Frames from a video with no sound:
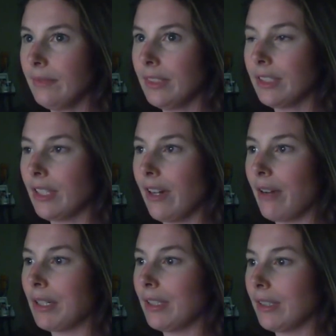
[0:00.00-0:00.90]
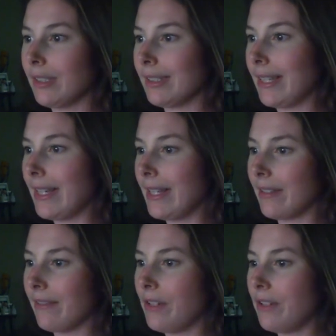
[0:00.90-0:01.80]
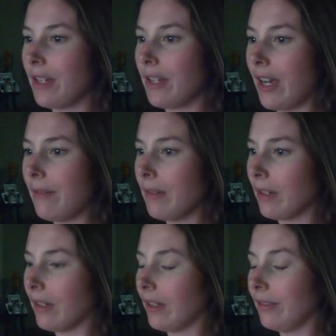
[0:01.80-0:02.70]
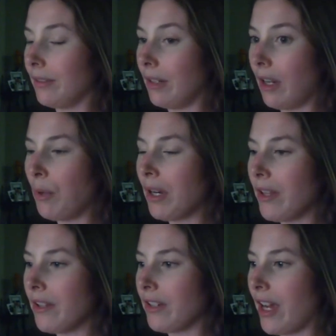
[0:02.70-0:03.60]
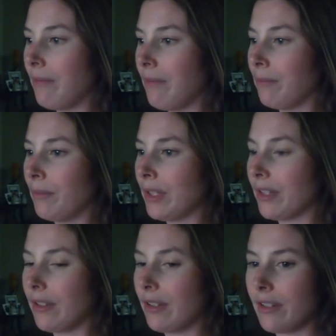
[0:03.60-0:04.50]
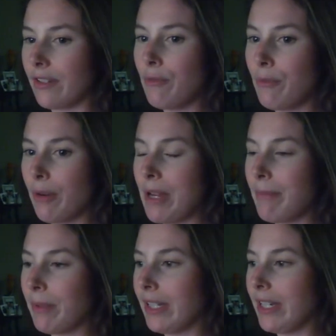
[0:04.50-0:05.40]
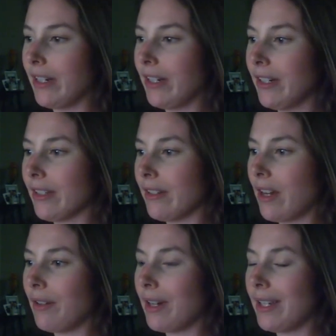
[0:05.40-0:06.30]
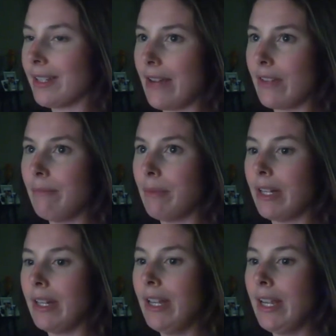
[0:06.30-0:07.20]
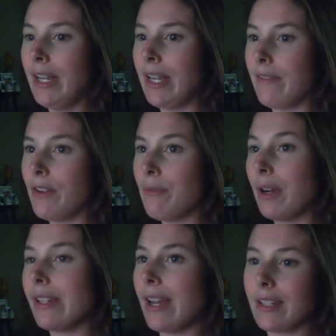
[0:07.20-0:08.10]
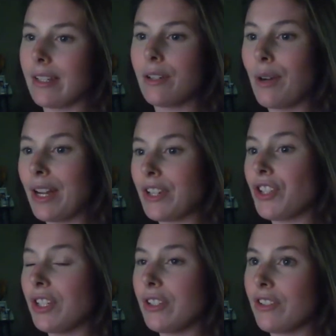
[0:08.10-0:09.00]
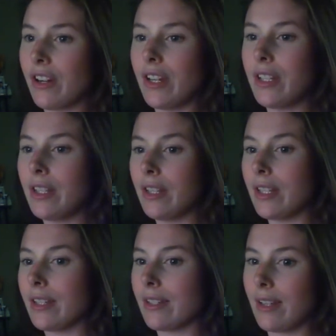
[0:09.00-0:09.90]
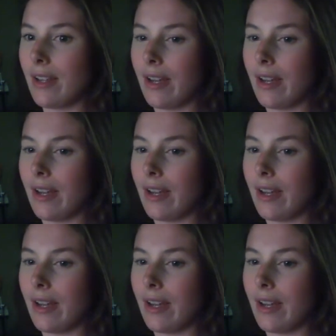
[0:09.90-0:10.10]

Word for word: So I will say this a few times, or one other time, once there's a few more people in here. It's not quite 7, but if you want to ask questions during this